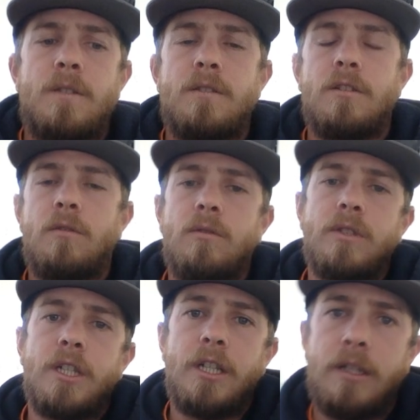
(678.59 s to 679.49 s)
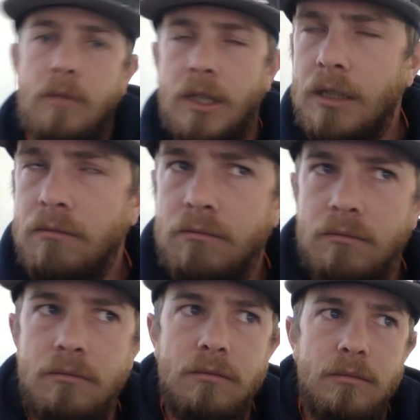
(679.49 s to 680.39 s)
So you say, well,
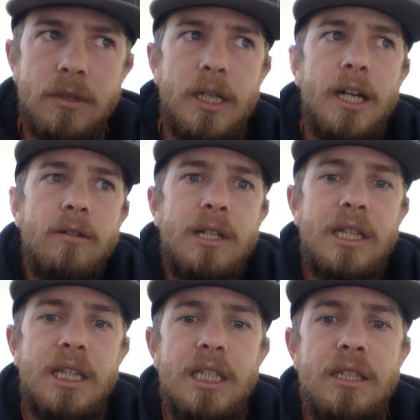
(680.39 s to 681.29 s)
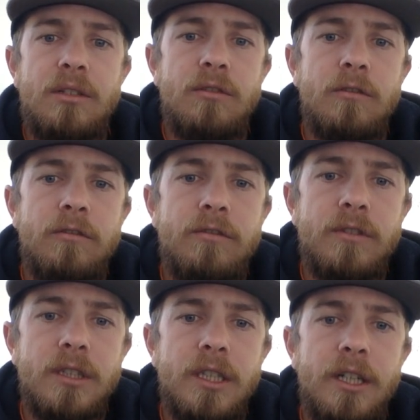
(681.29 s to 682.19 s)
how do I
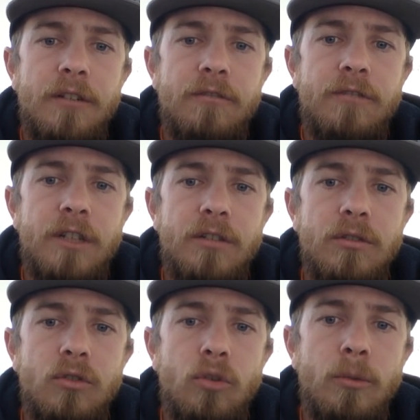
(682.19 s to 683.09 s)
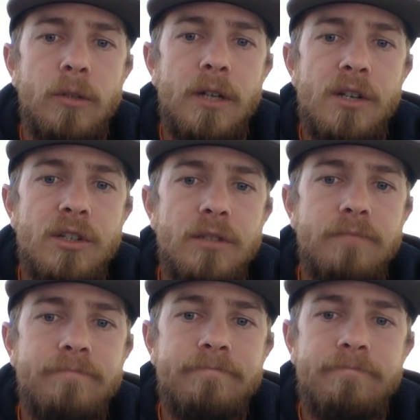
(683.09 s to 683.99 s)
live in a federal
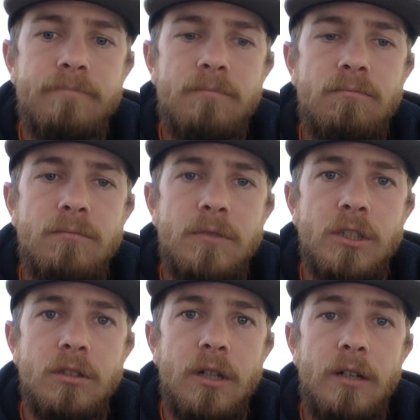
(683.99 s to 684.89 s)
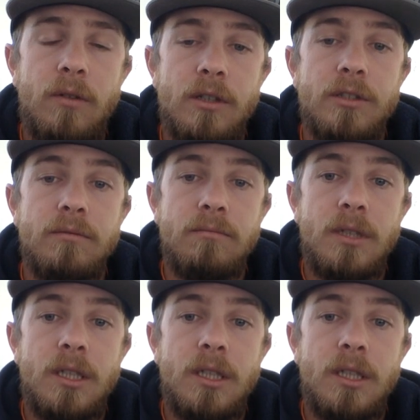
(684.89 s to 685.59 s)
corporation? It's a great question.